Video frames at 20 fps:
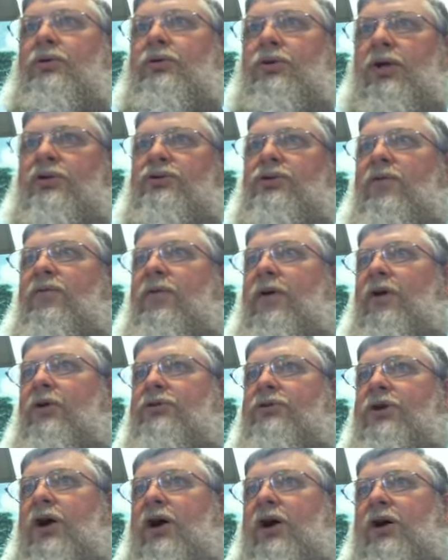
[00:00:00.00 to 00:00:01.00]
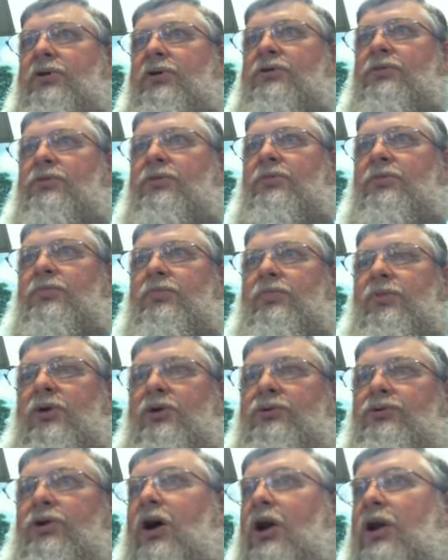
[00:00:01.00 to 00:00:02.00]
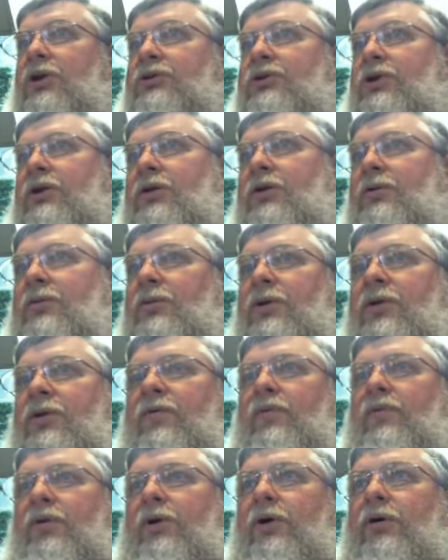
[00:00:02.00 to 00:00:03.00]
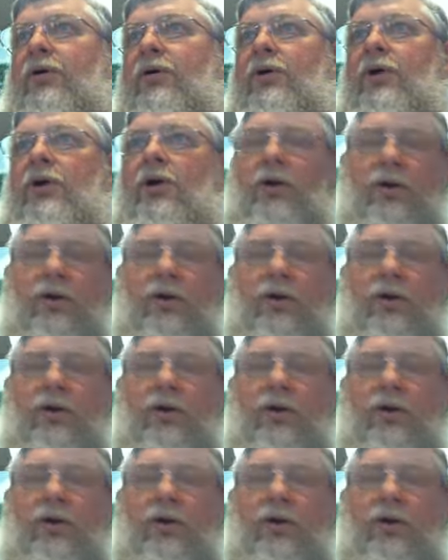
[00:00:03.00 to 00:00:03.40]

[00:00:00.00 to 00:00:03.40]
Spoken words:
That's their false gods. Astrology, if you will.